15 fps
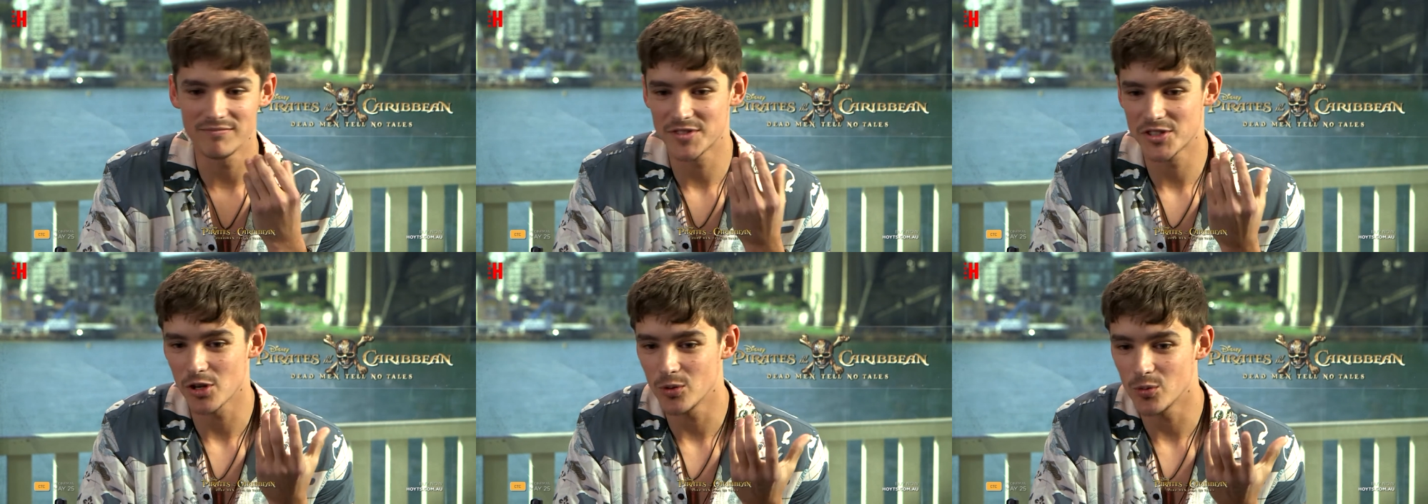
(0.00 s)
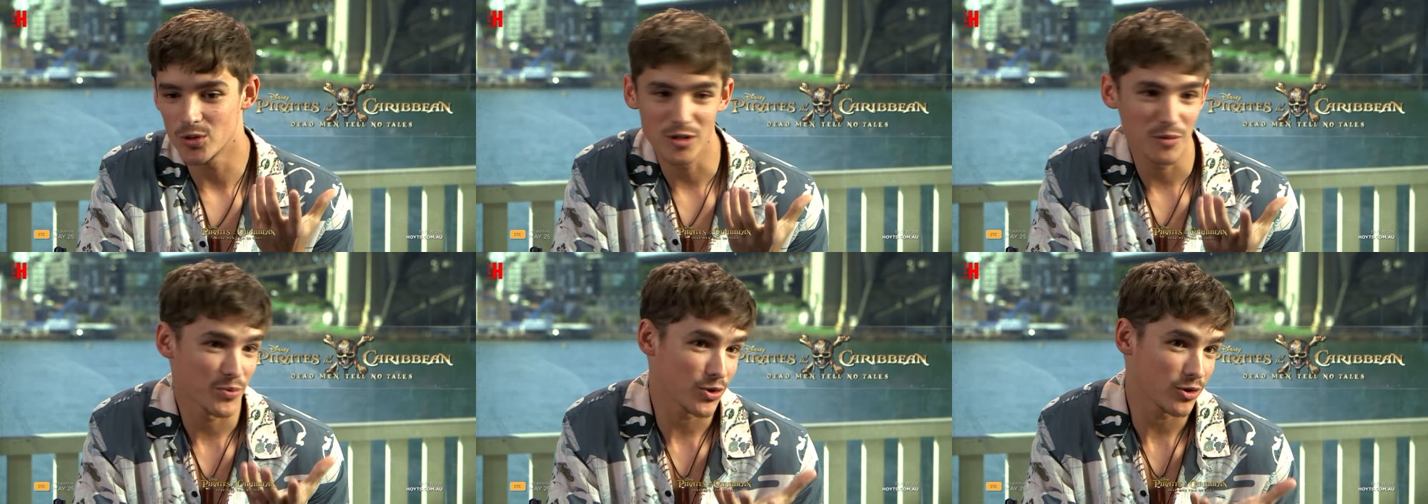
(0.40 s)
salt
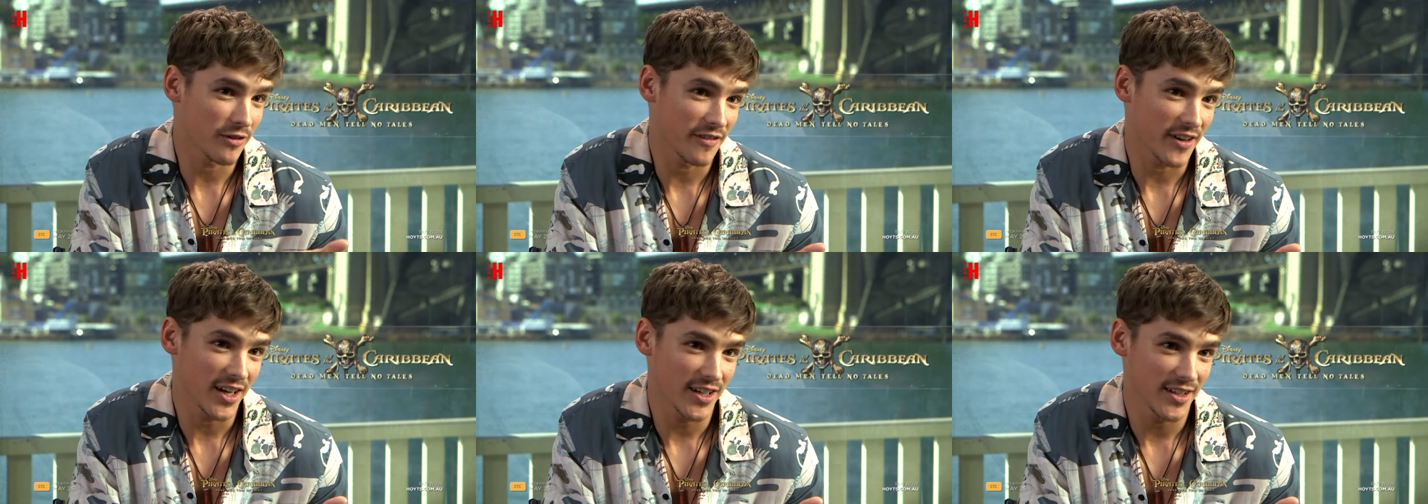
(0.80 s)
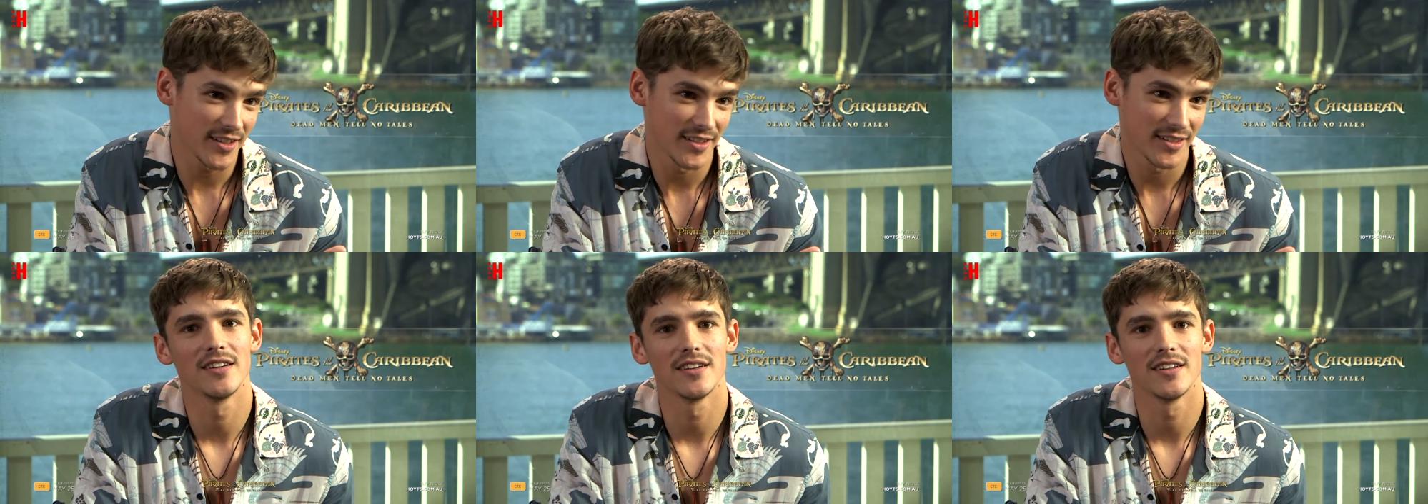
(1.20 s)
water purifier,
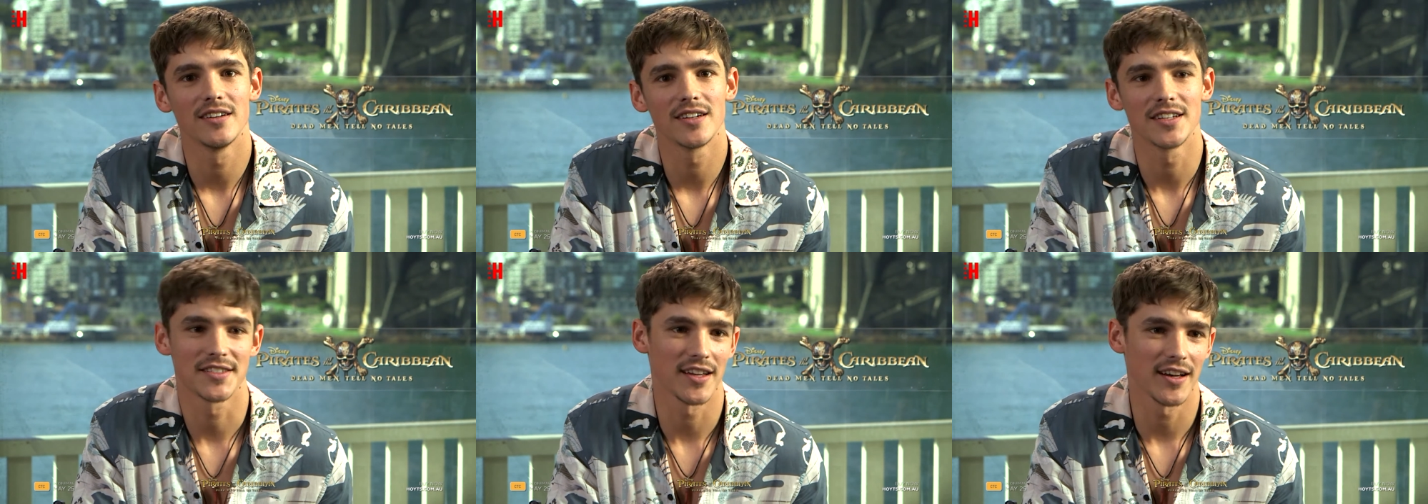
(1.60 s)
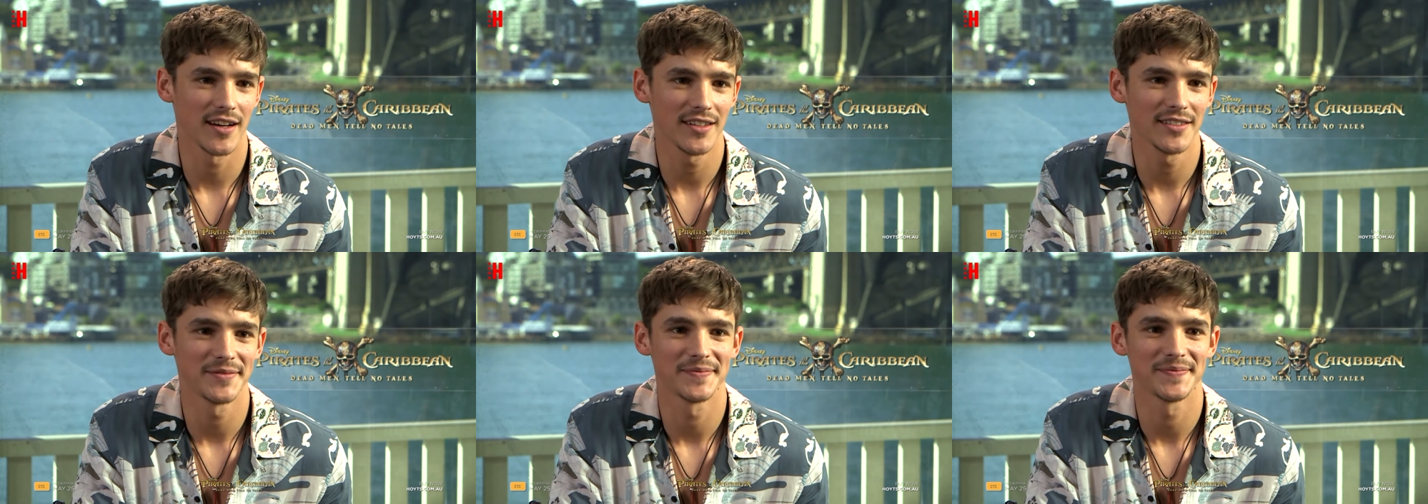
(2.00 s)
a guitar,